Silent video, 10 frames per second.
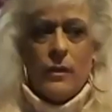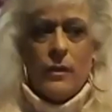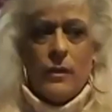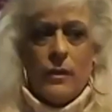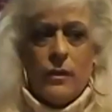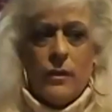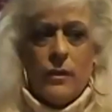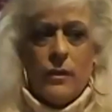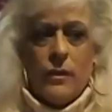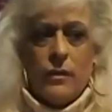An
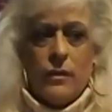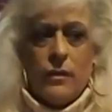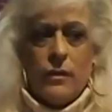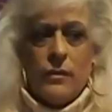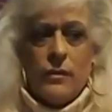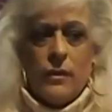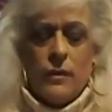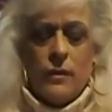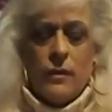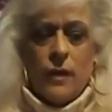hour is
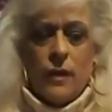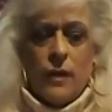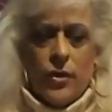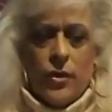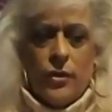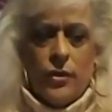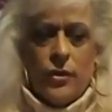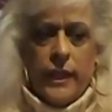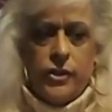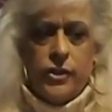44 minutes.